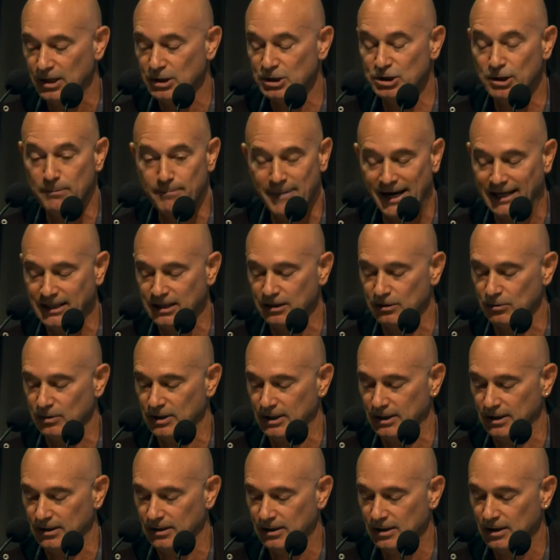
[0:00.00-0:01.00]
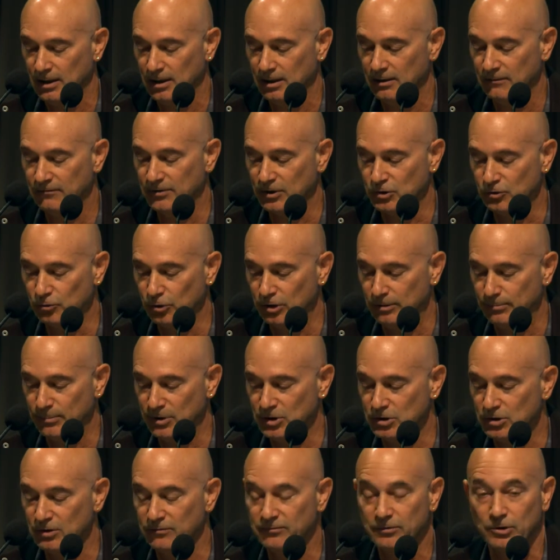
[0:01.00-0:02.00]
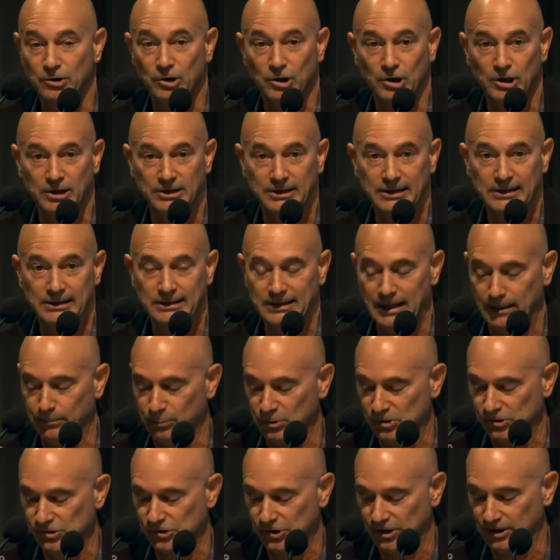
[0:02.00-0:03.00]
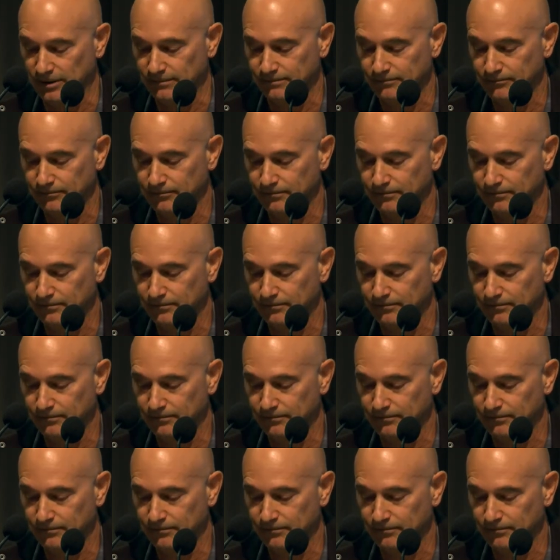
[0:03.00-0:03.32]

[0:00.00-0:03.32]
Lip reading: to Manangreta for treatment of early leprosy.